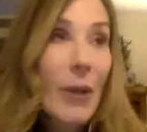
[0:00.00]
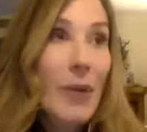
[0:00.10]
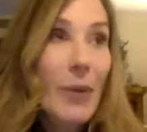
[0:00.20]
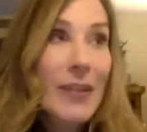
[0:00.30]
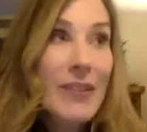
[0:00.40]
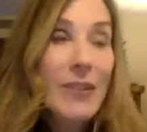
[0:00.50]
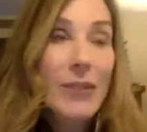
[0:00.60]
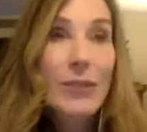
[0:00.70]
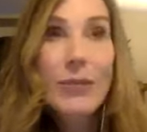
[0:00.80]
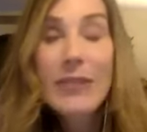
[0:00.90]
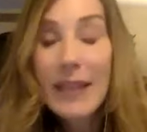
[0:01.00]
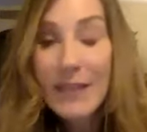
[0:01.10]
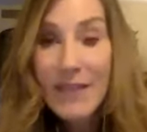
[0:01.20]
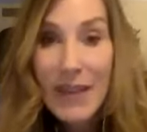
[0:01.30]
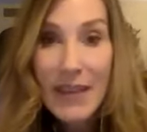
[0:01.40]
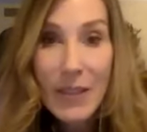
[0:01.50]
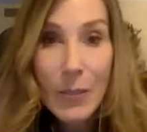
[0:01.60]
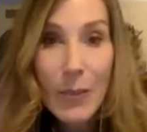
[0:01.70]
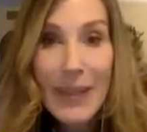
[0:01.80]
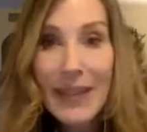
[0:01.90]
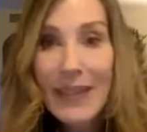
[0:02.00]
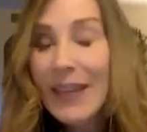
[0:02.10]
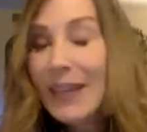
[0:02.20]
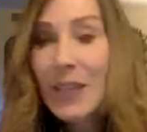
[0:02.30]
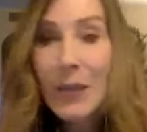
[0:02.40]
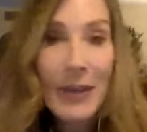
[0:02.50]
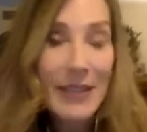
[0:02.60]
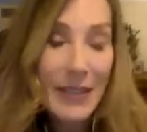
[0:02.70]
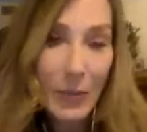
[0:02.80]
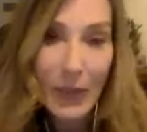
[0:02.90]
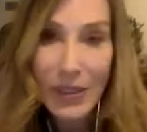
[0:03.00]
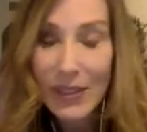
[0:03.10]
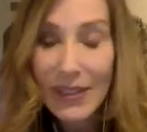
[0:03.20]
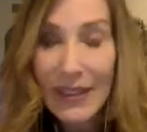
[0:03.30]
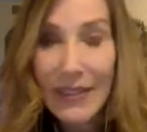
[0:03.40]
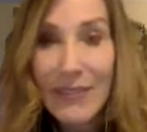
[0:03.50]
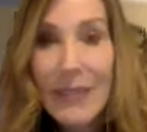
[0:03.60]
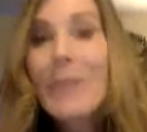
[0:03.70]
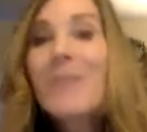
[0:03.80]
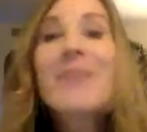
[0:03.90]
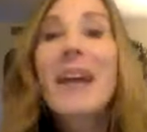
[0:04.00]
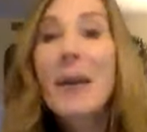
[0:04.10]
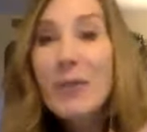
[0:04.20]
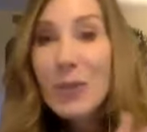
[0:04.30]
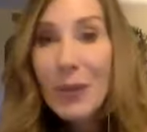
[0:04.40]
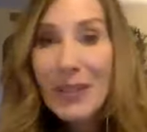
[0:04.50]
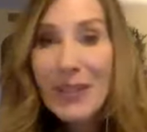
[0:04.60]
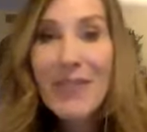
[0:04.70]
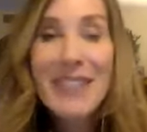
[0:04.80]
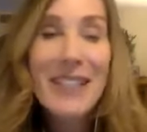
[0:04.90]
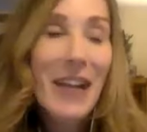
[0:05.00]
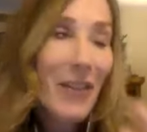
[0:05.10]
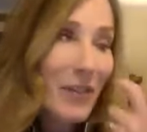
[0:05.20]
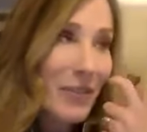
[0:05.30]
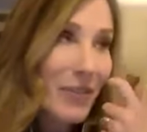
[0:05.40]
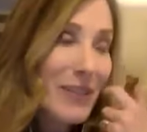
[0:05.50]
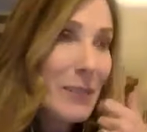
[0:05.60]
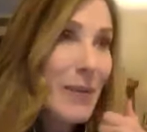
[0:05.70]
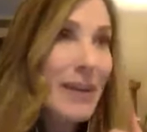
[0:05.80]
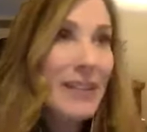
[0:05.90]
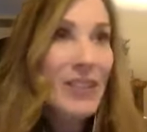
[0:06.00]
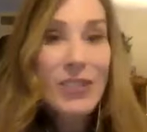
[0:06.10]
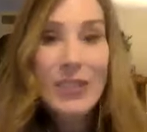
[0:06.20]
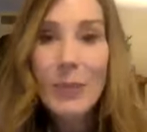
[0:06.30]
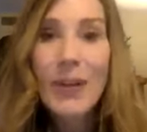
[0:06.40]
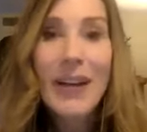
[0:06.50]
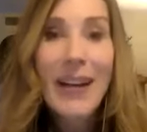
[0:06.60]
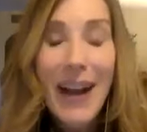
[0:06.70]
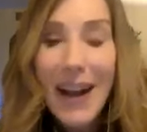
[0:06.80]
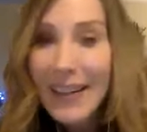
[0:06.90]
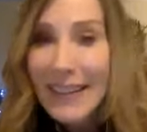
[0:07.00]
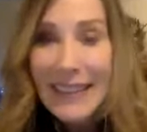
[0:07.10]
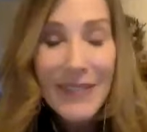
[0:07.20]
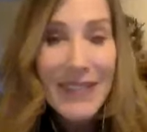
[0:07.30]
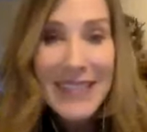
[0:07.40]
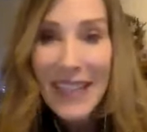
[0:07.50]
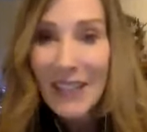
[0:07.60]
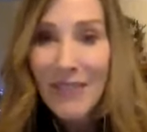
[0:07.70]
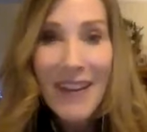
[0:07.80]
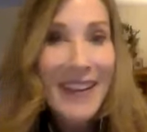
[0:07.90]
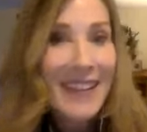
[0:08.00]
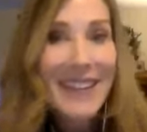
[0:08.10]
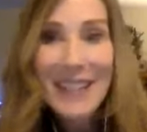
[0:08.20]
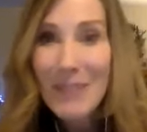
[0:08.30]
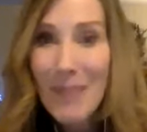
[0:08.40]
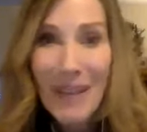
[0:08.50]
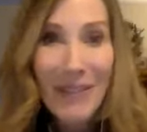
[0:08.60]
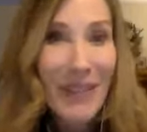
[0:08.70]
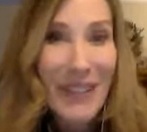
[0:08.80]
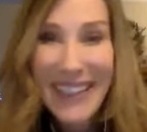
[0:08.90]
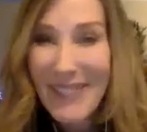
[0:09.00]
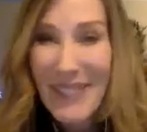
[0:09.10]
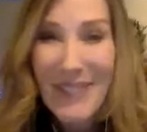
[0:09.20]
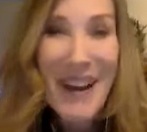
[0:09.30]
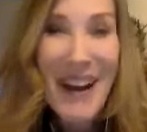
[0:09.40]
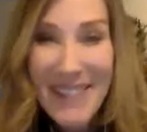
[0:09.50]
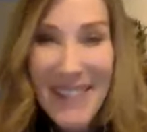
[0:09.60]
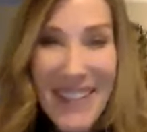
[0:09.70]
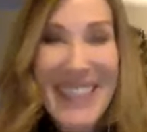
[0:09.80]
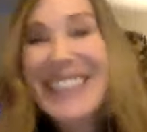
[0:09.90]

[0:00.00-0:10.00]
going to Santa Fe this weekend. I had no idea where she lived. I was going to visit other friends of mine. And she said, well, I live in Santa Fe. Let's meet for a cup of coffee.